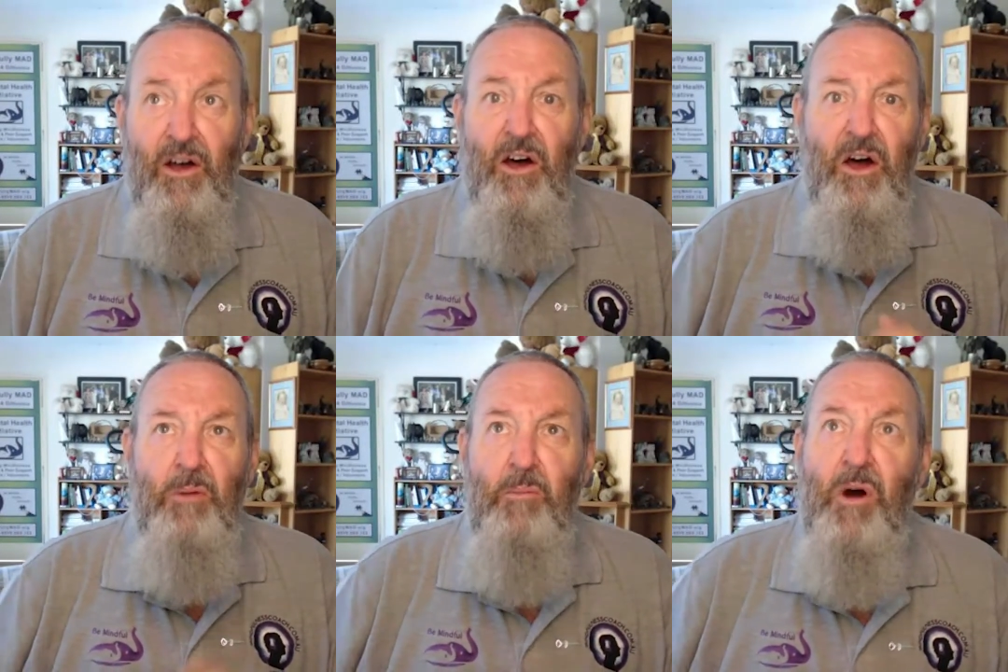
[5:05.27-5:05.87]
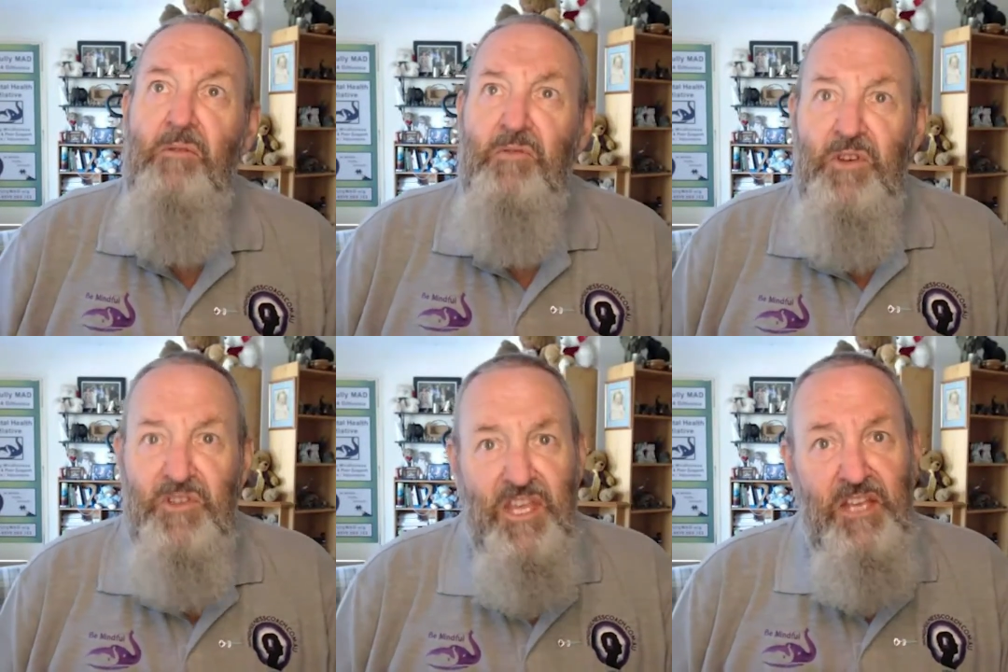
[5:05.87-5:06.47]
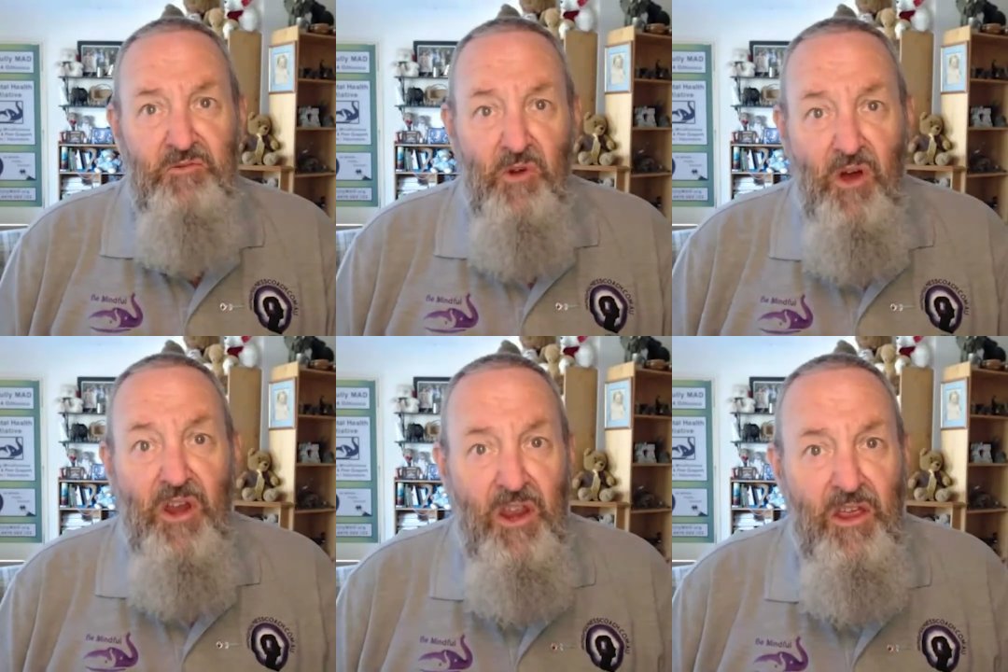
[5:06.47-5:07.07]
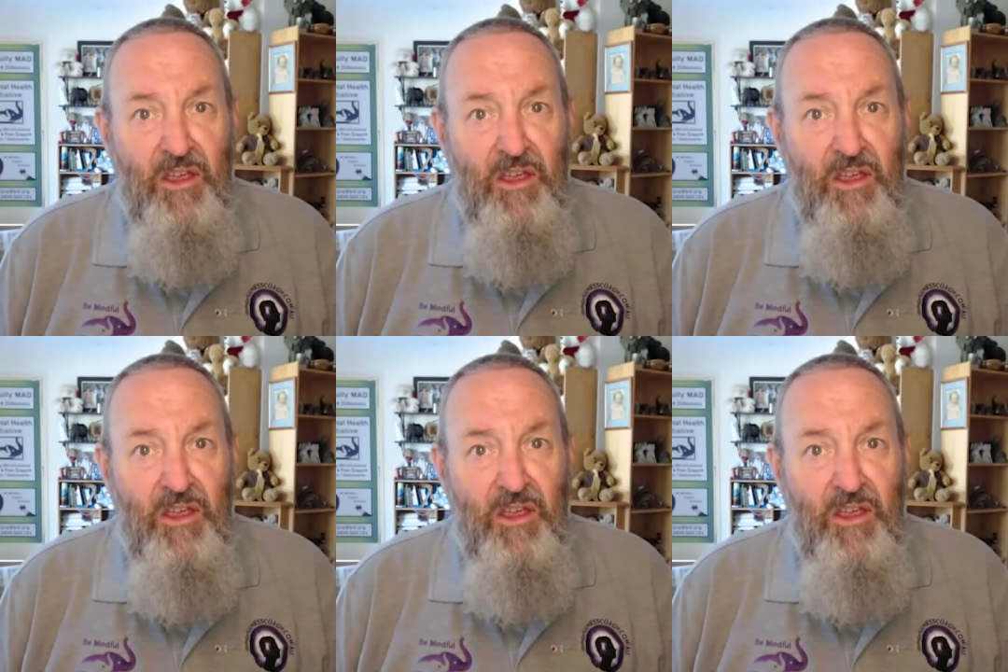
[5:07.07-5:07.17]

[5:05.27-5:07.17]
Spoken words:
oh, mindfulness, that's right.